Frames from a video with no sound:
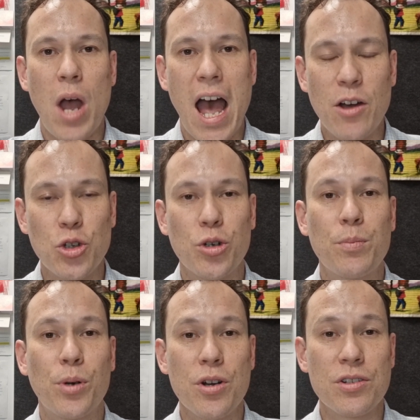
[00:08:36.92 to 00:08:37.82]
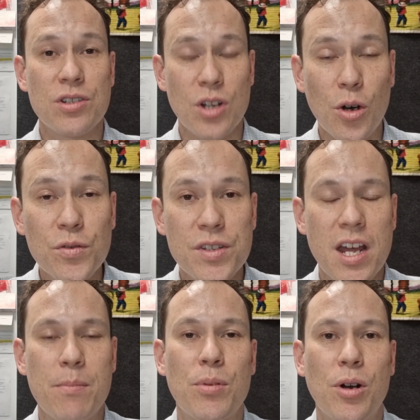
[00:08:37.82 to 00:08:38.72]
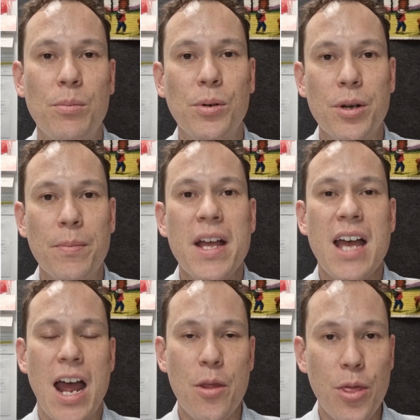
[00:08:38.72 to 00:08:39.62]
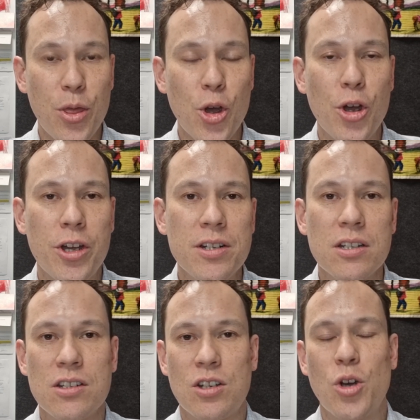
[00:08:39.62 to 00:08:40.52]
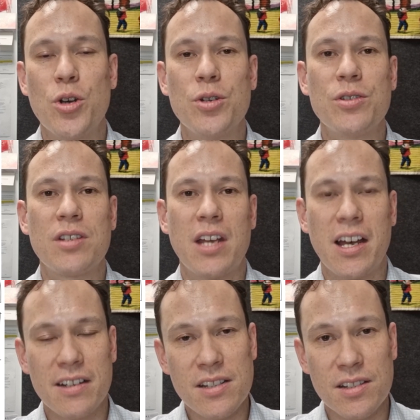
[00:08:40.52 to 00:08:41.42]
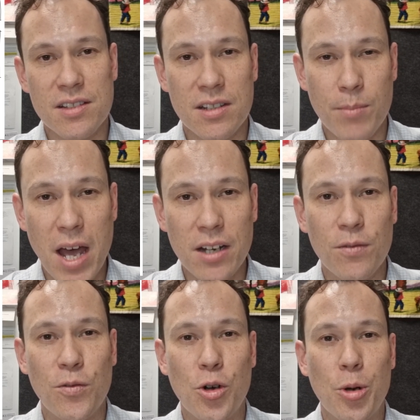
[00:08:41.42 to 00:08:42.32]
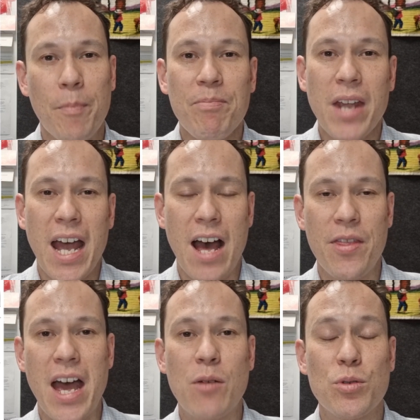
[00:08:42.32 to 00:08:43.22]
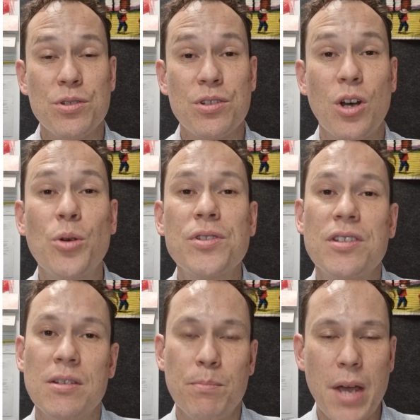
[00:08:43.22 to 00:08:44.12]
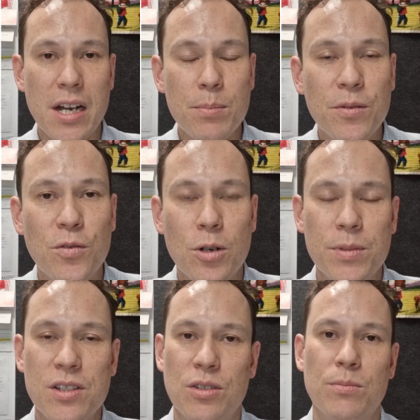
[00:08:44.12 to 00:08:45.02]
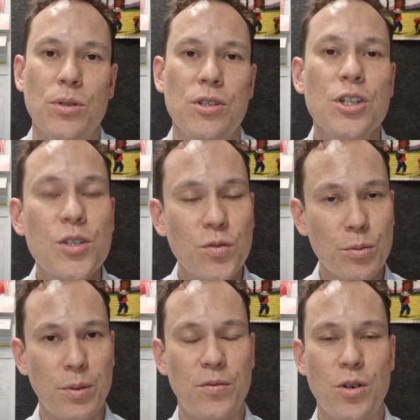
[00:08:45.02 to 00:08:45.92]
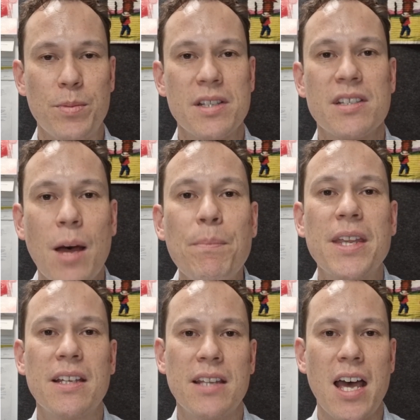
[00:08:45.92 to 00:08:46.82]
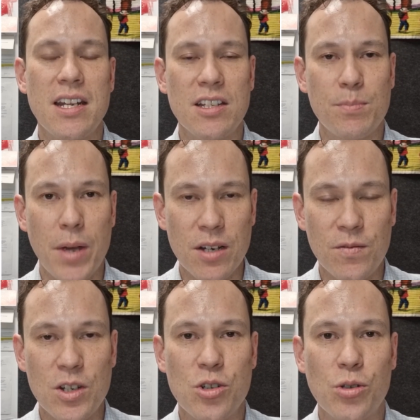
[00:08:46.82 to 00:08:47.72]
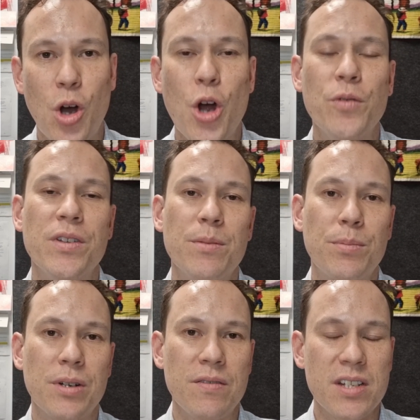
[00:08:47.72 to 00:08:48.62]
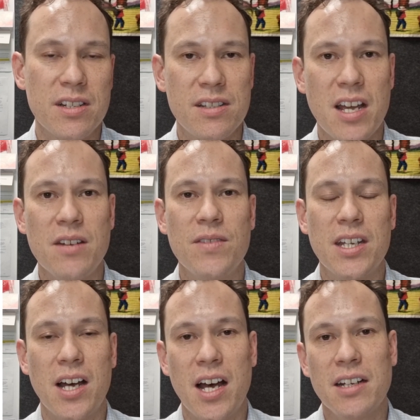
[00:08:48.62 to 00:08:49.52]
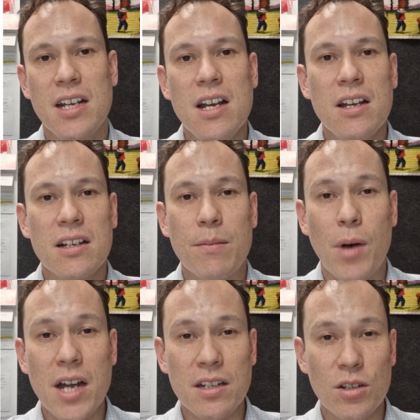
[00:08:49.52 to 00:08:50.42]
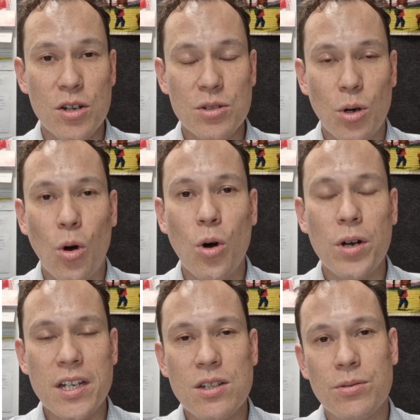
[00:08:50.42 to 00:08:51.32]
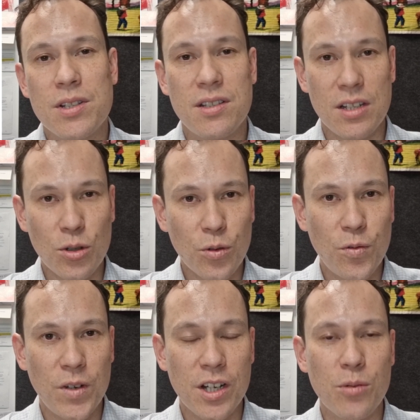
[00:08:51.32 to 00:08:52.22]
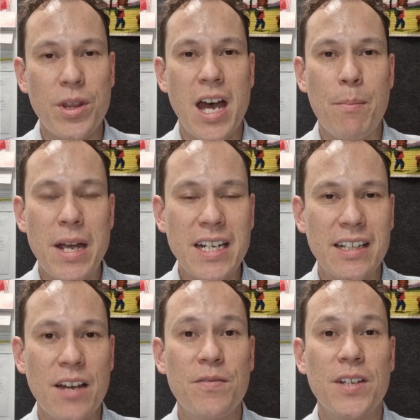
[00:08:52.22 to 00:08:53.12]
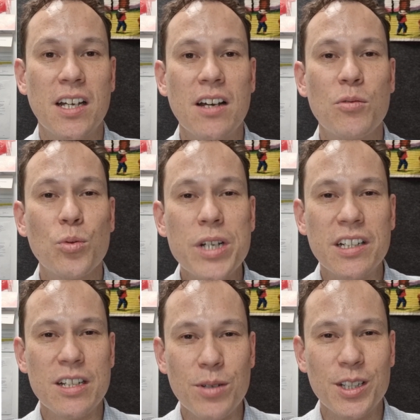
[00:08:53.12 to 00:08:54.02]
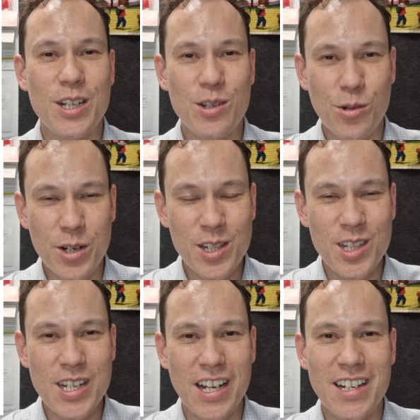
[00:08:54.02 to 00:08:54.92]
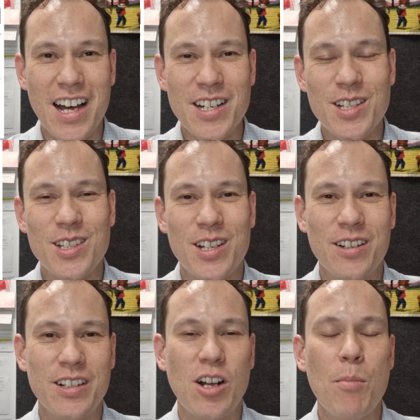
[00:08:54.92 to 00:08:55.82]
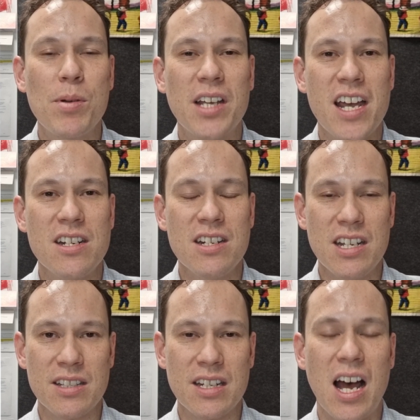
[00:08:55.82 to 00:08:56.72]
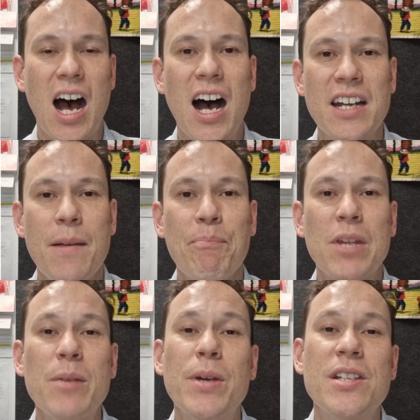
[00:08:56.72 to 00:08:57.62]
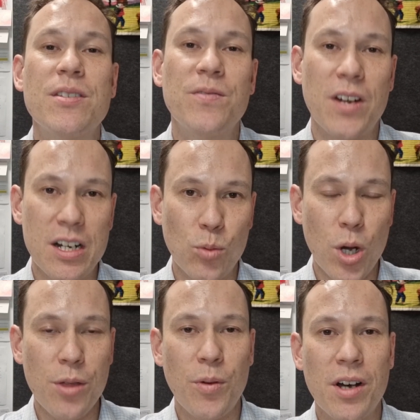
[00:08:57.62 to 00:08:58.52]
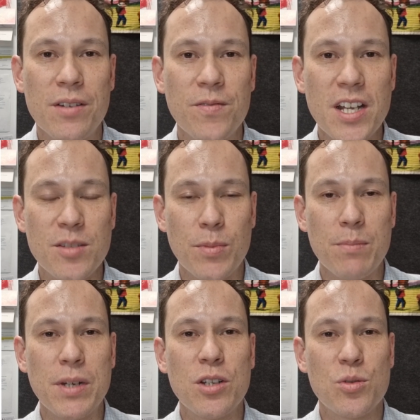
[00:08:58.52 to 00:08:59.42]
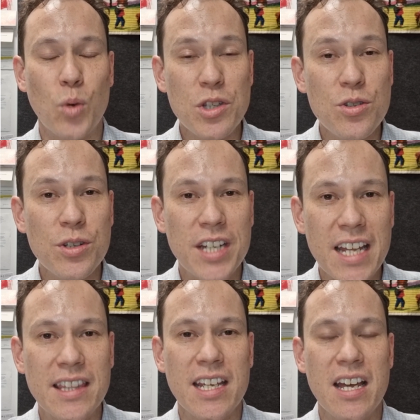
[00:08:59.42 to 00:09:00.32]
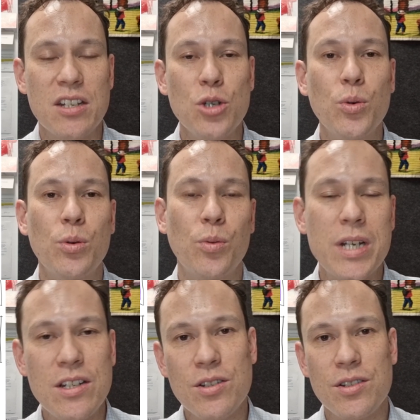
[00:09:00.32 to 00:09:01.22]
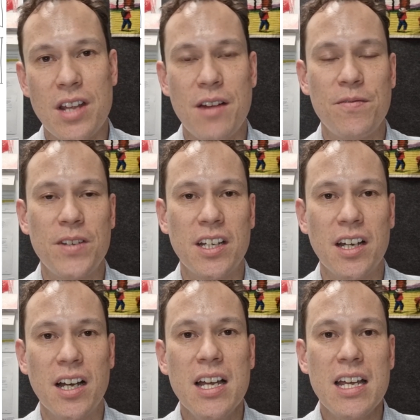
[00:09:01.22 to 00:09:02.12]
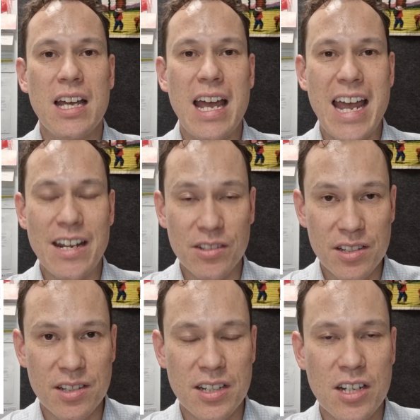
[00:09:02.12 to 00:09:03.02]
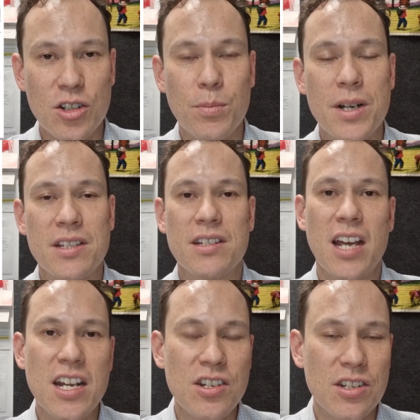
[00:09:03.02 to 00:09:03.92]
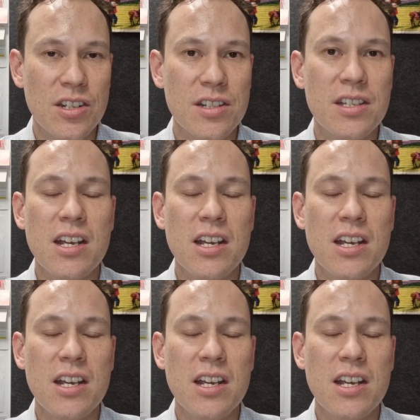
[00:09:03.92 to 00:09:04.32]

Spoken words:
how your approach solves that problem. And third, shows, at least in schematic form, how that results in better performance or more useful performance, something that is beneficial over the previous state of the art. Combining those all into a single figure without making that figure really, really noisy and unnecessarily complicated is an art, but it's a very worthwhile investment because once you get there, you will reuse that figure endlessly in your presentations